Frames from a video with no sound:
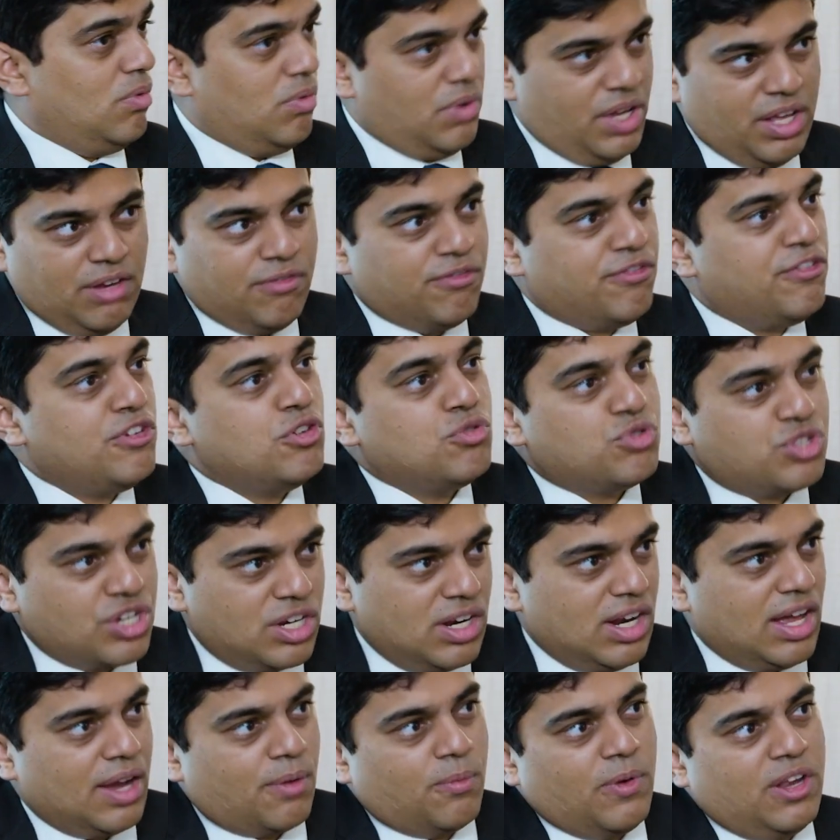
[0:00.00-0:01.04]
in future,
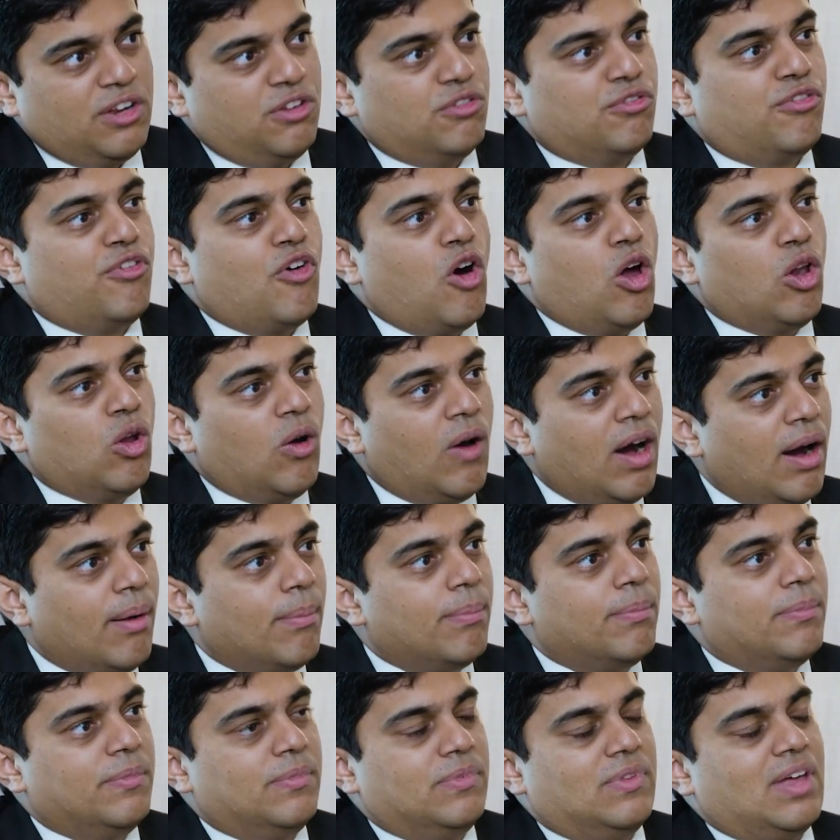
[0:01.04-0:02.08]
like when you follow
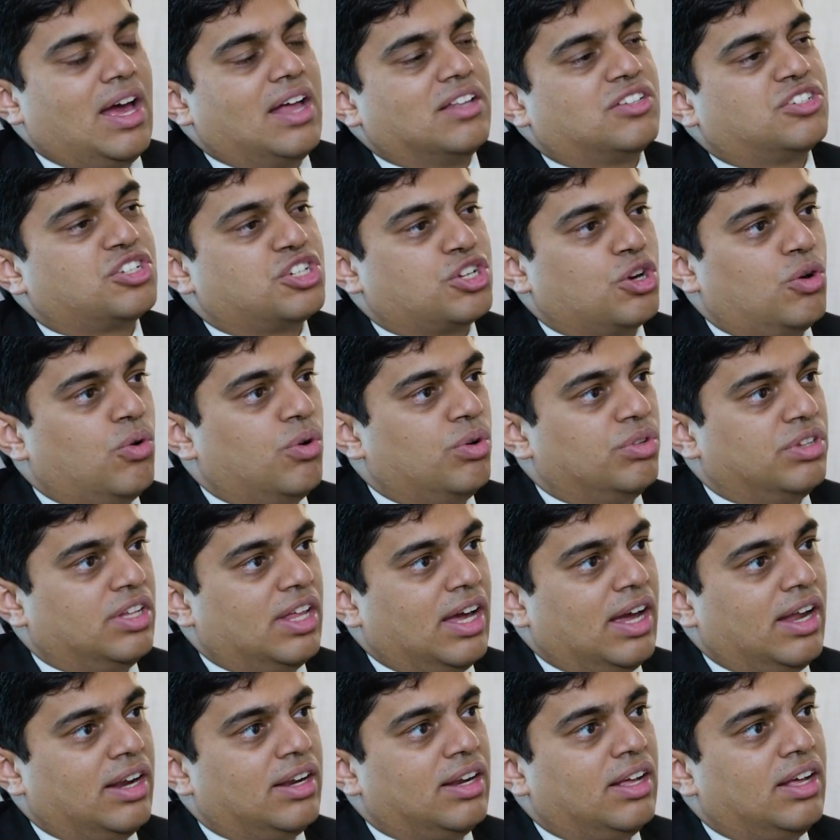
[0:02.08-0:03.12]
up, that's shown
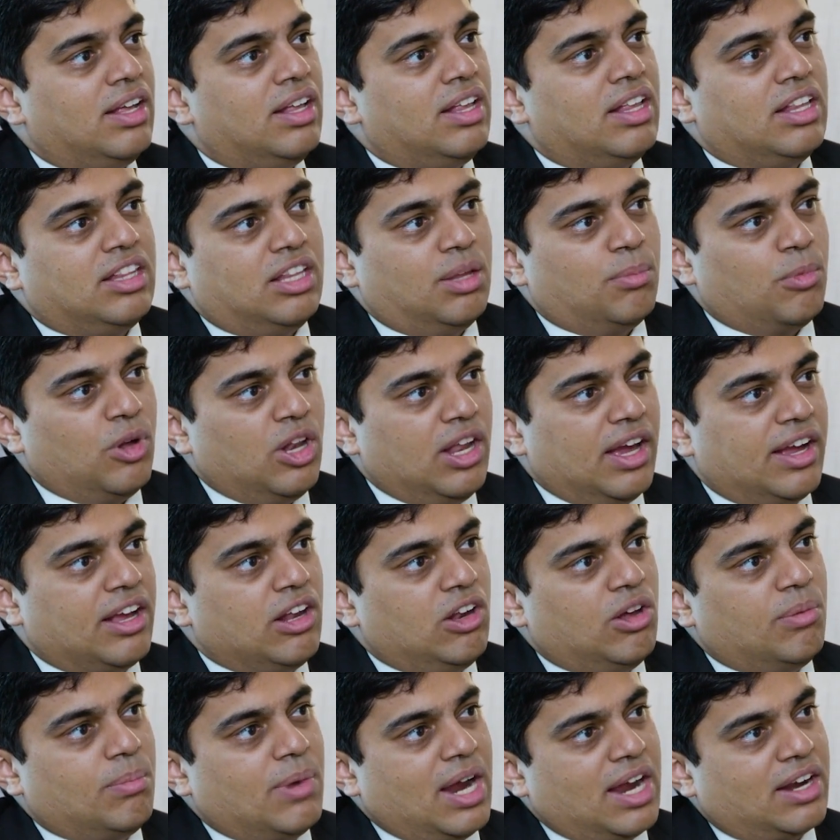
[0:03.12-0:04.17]
that the
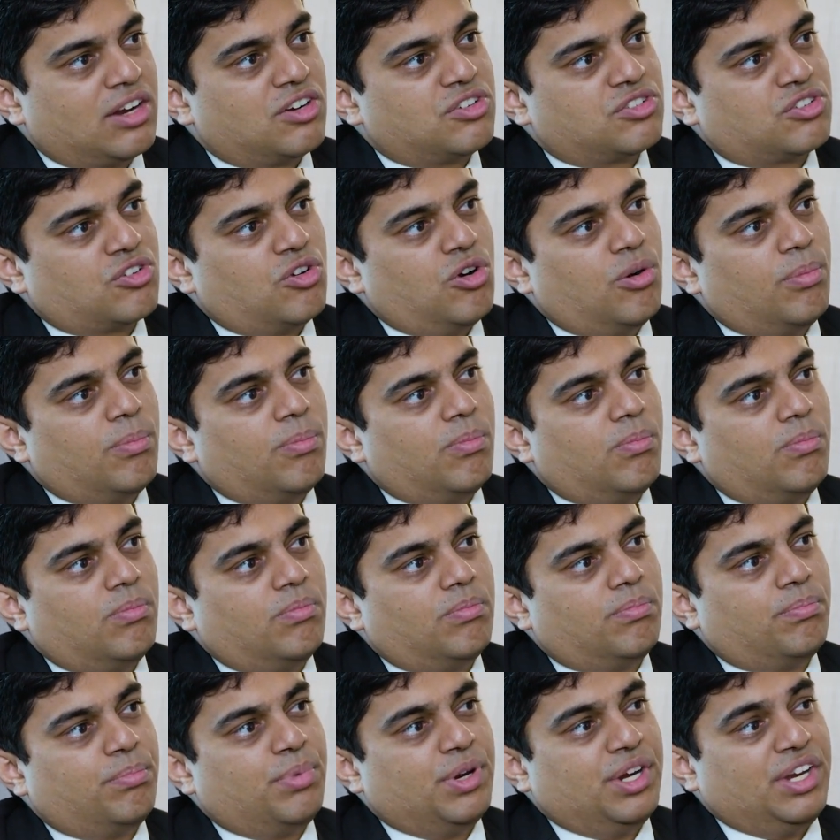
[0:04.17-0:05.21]
molecular microscope
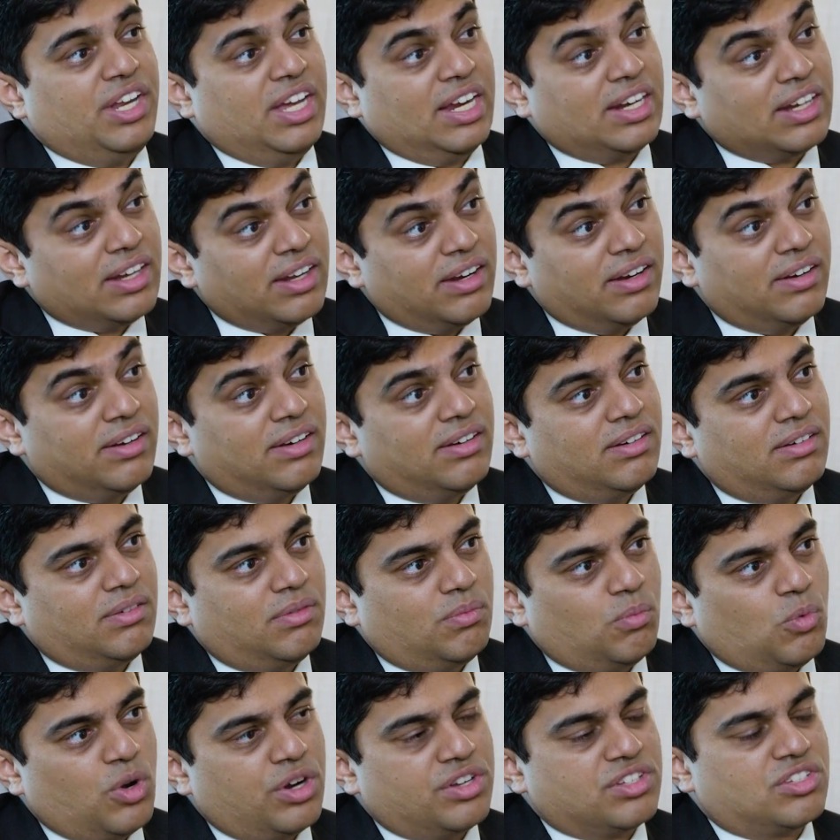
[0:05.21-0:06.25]
predicted
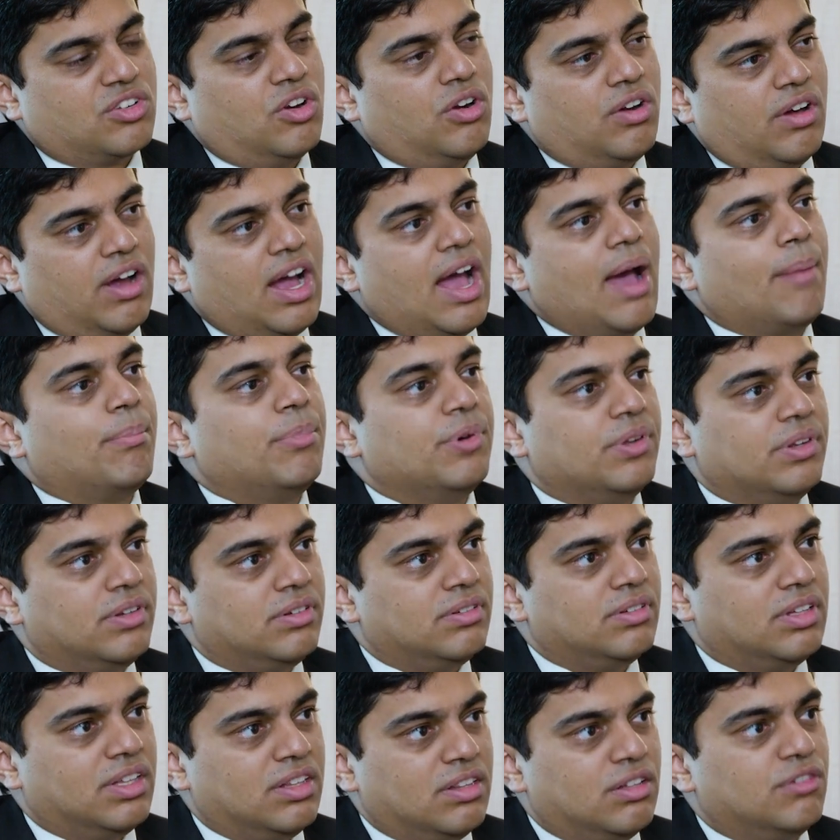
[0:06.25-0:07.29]
what is going to happen
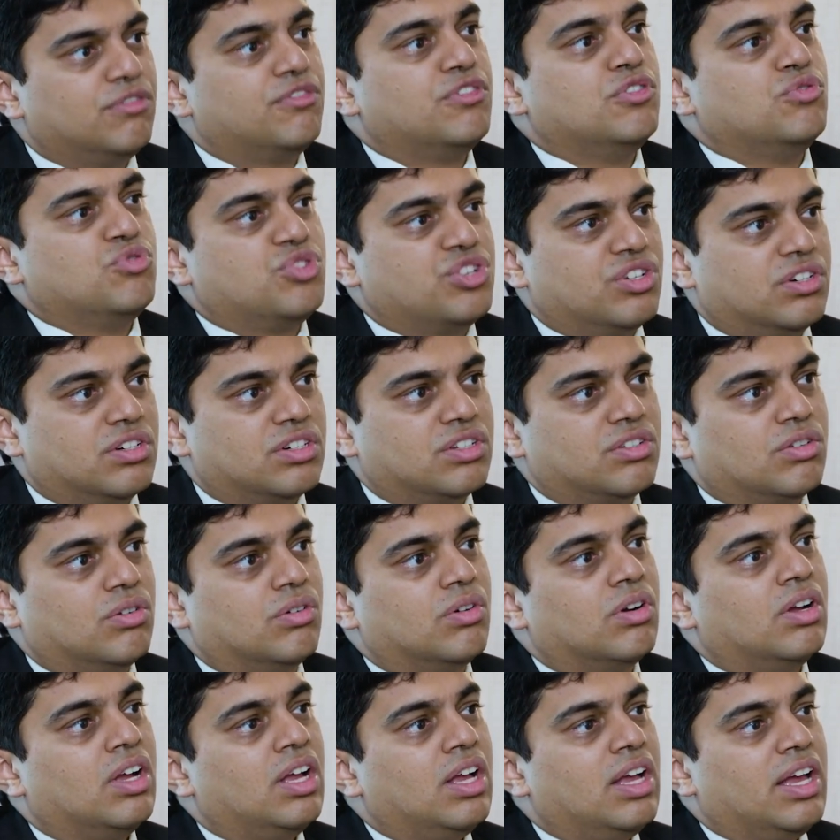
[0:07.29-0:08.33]
in the future. So
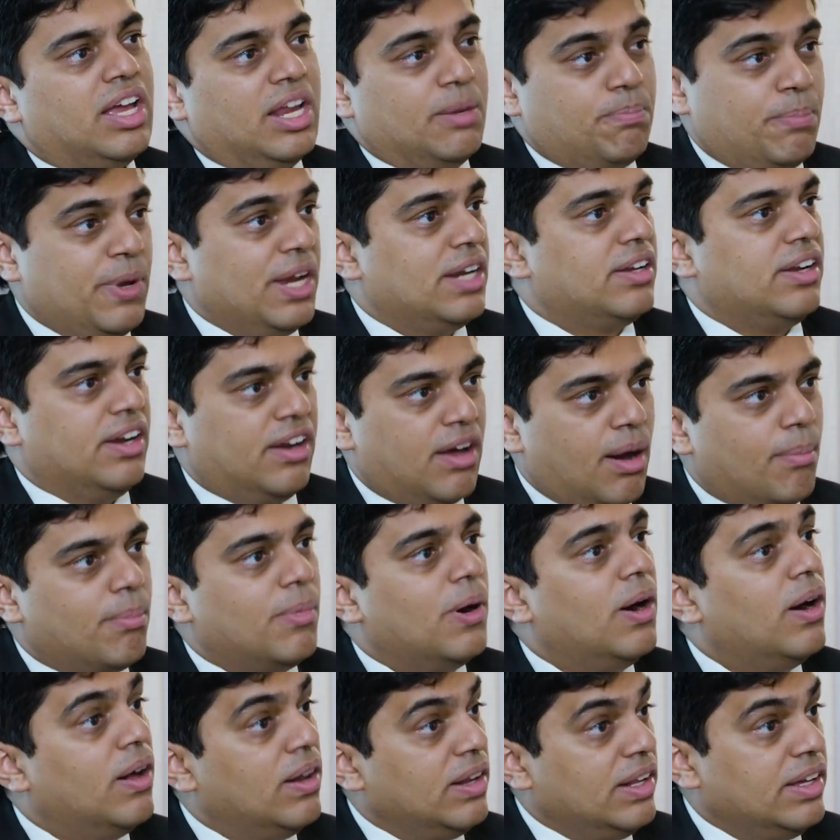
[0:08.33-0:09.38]
it picked it up
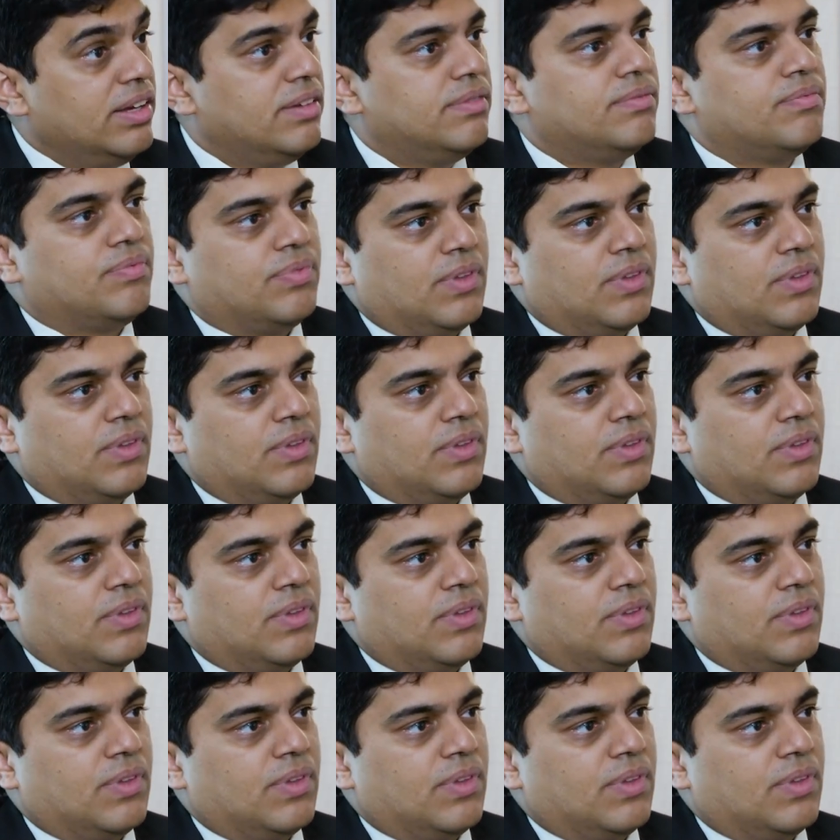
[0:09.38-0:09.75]
early,